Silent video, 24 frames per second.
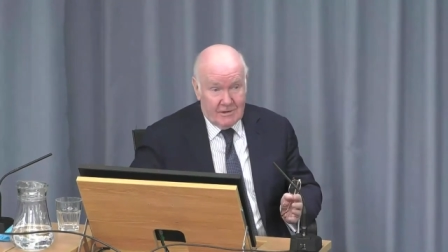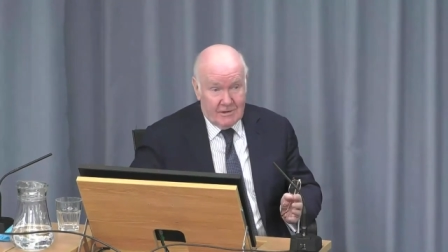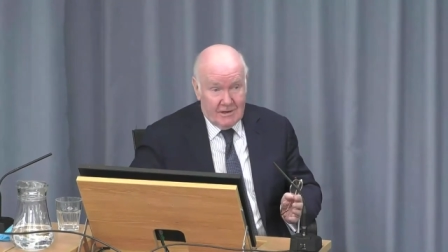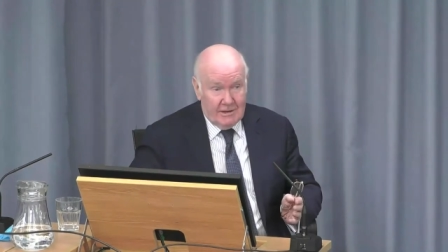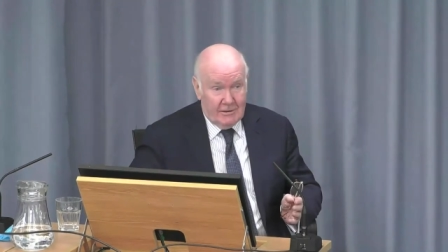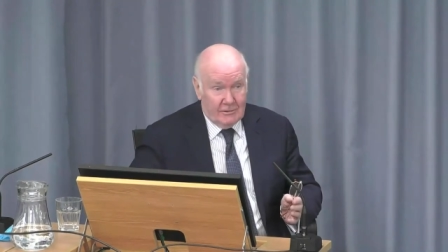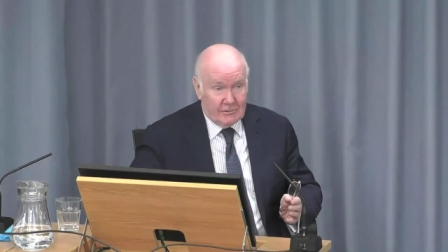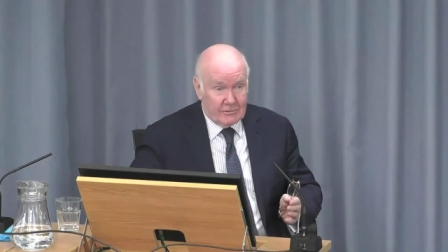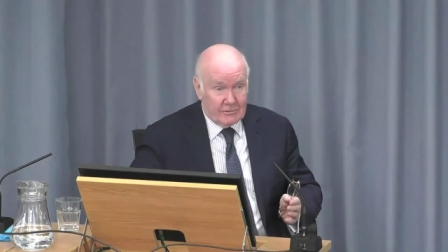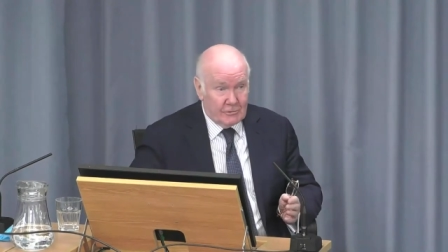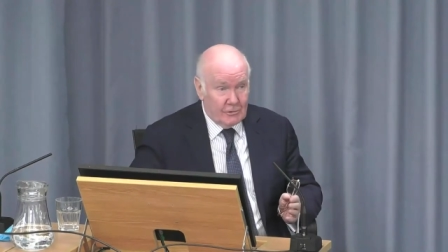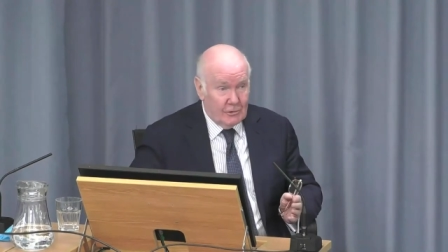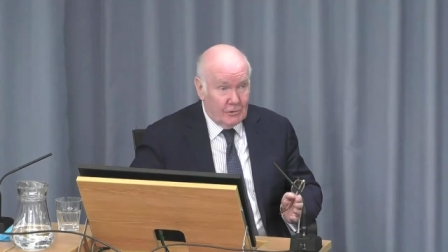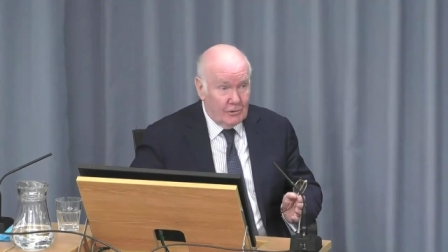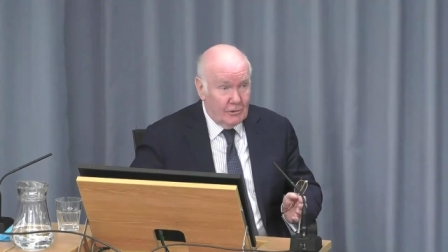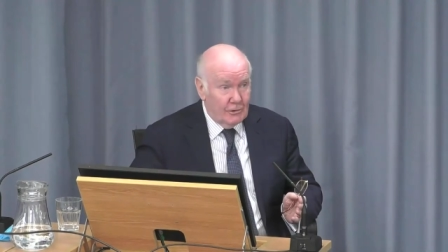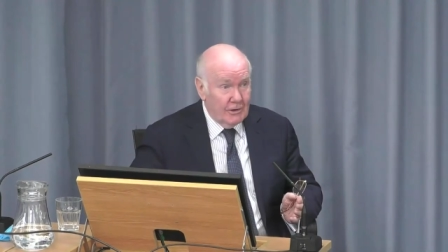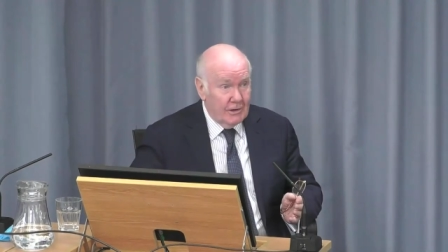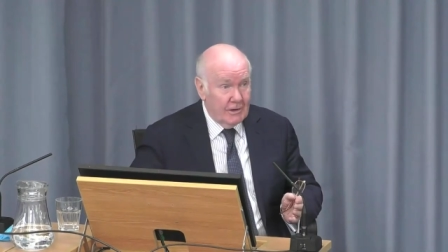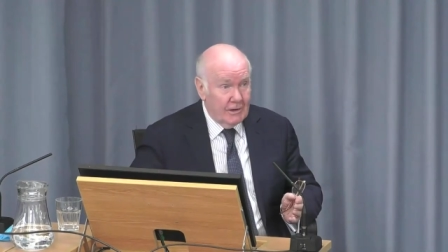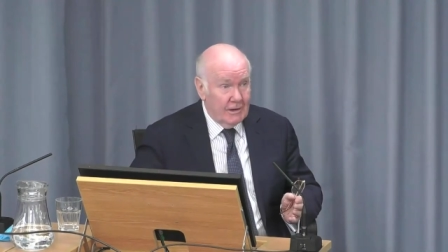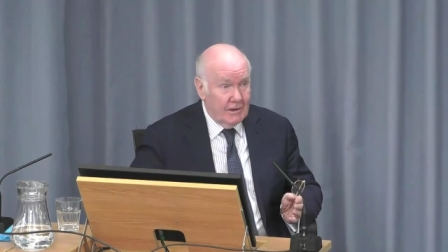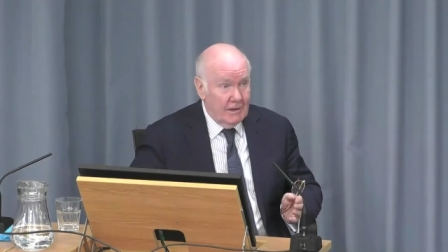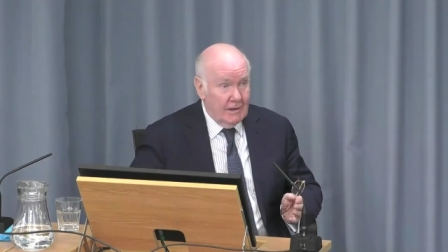right or
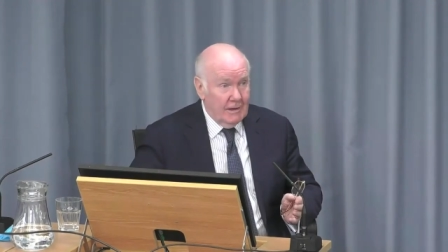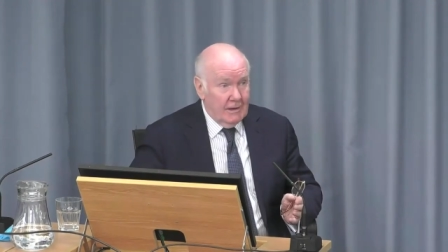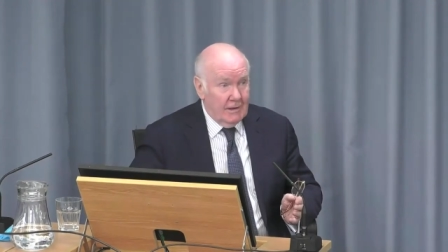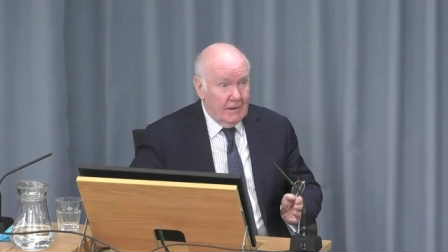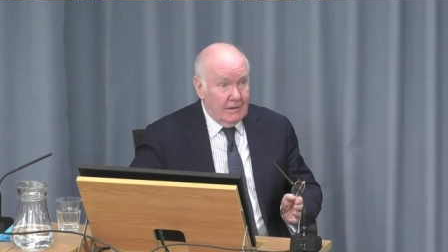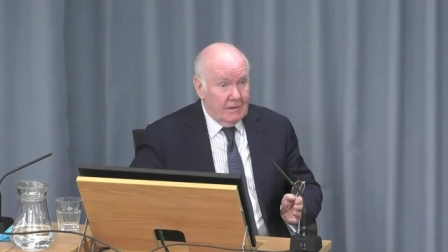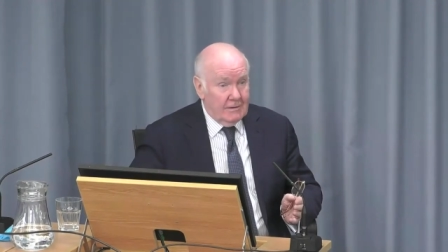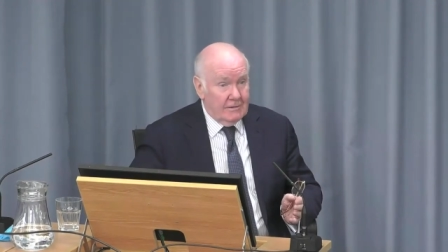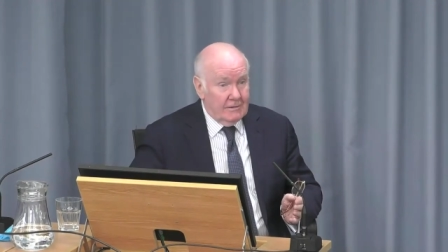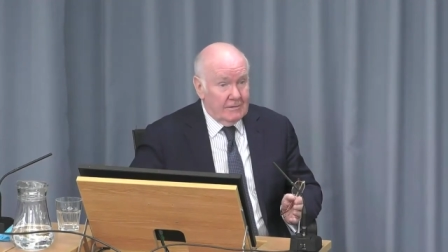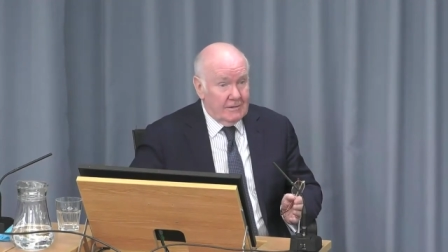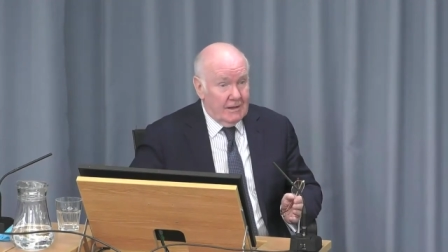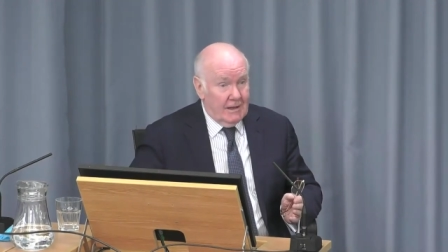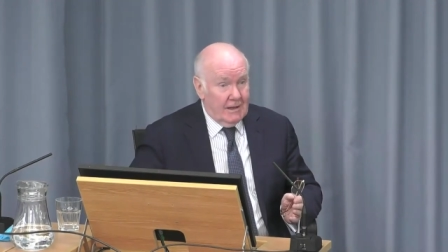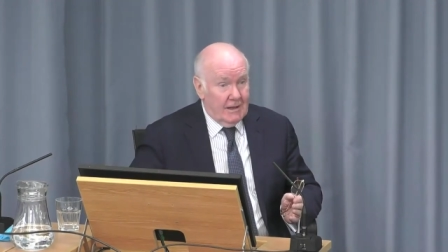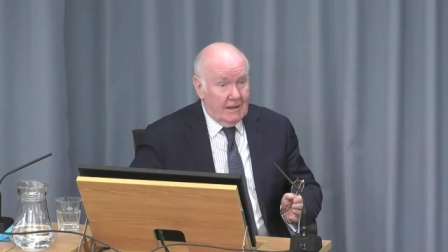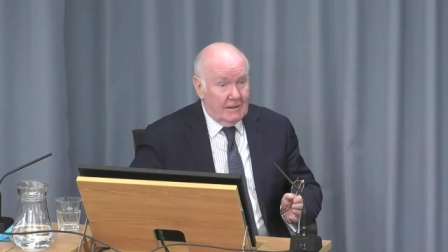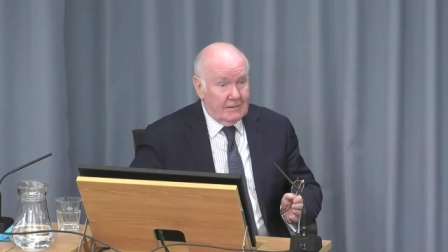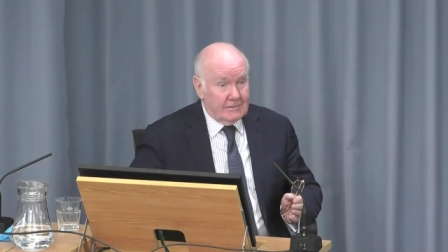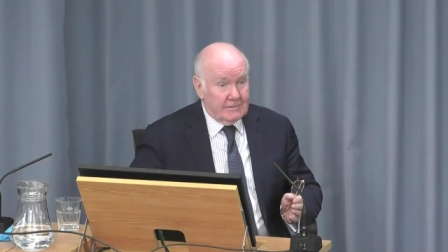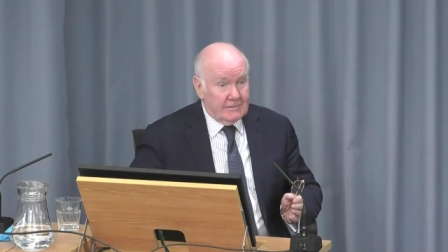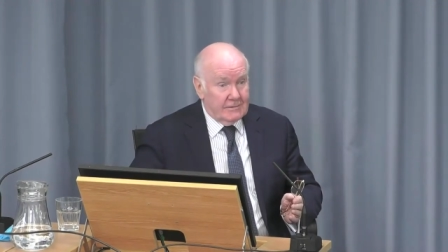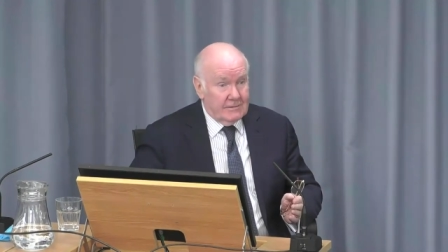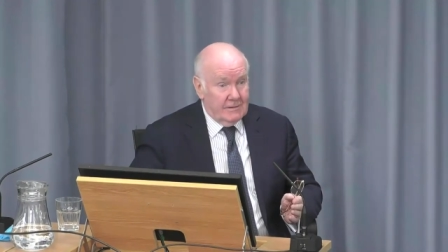wrong,
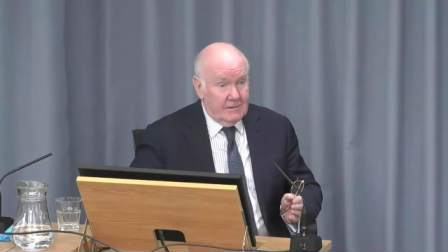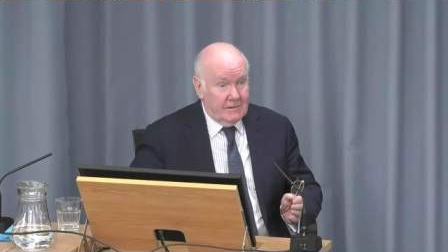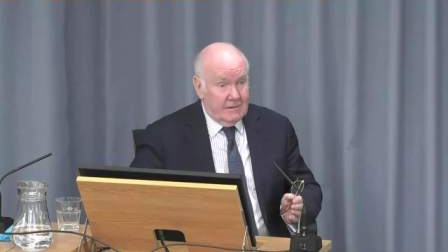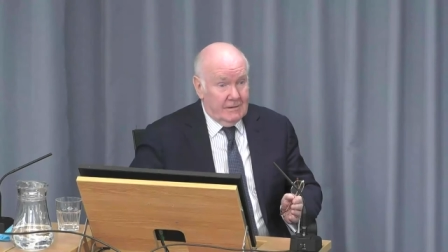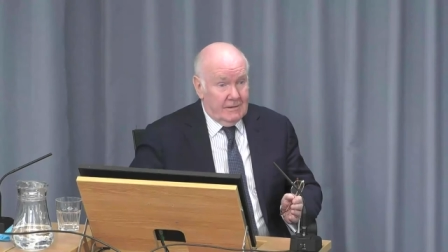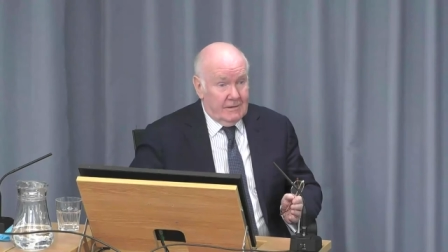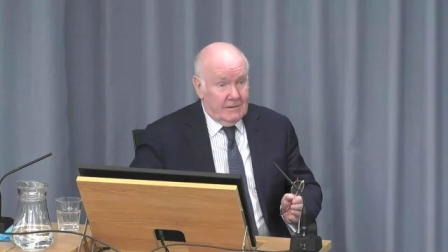that